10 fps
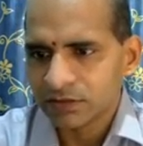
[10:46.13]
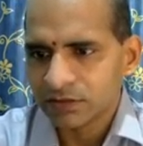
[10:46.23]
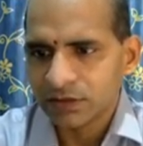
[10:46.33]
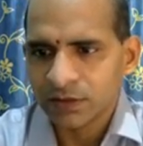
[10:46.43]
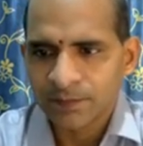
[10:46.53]

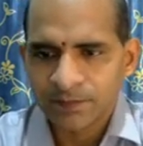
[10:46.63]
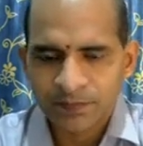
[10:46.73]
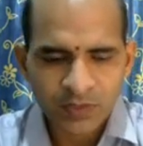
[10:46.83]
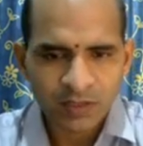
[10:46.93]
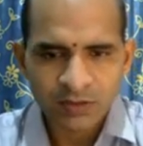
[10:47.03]
Right?
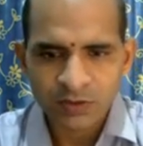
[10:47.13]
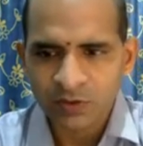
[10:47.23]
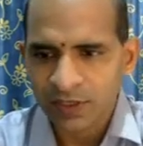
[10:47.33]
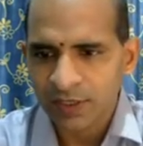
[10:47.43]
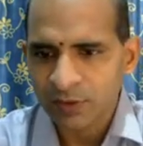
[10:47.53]
So
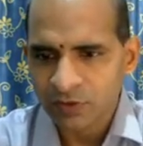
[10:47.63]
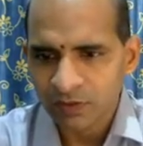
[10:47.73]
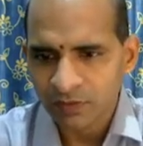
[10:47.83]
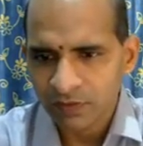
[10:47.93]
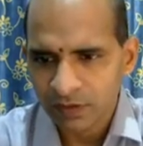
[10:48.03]
try to
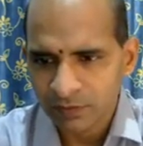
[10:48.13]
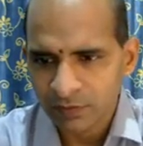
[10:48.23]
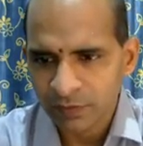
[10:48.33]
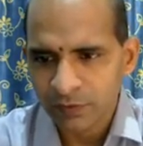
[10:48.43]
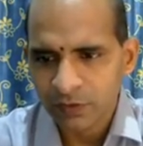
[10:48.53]
solve
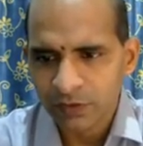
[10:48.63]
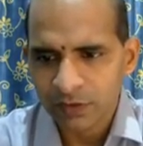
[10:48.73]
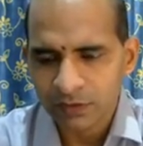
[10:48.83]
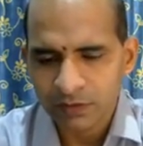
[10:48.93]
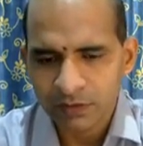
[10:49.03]
before
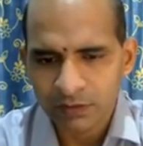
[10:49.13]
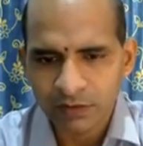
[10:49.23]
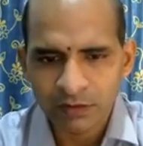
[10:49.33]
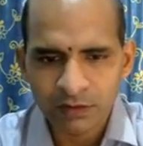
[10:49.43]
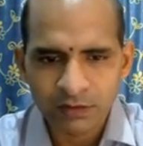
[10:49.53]

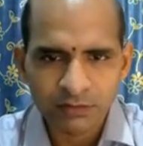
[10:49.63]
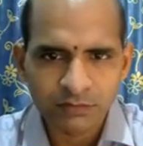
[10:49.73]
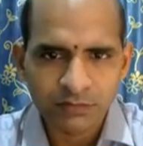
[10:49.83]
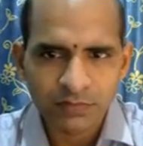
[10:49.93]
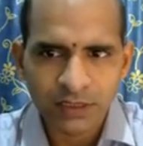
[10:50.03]

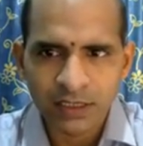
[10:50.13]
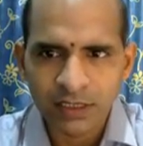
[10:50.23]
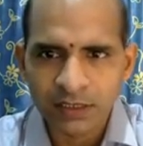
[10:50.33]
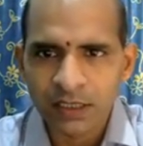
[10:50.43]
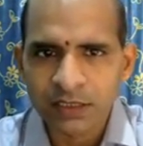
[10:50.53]

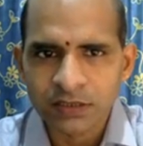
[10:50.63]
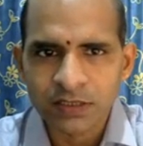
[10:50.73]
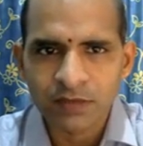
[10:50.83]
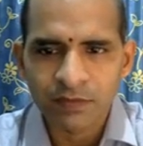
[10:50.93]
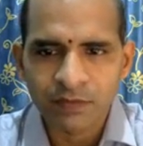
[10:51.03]
getting the
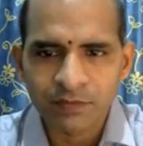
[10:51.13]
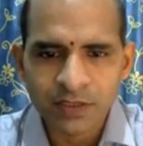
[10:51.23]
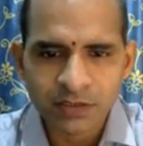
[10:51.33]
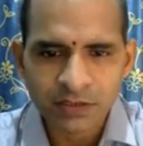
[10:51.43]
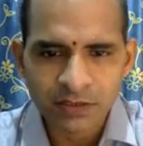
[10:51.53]
answer from
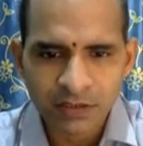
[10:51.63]
this.